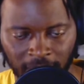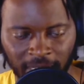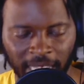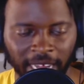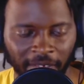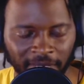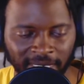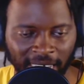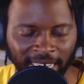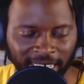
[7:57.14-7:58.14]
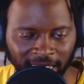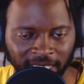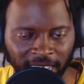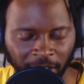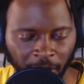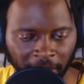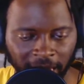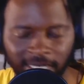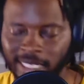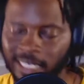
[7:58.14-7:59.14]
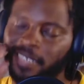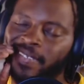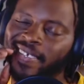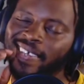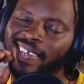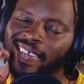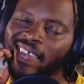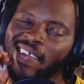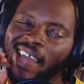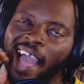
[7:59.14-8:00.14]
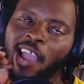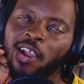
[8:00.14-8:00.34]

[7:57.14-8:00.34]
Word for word: Said never sign a deal that don't make sense. I heard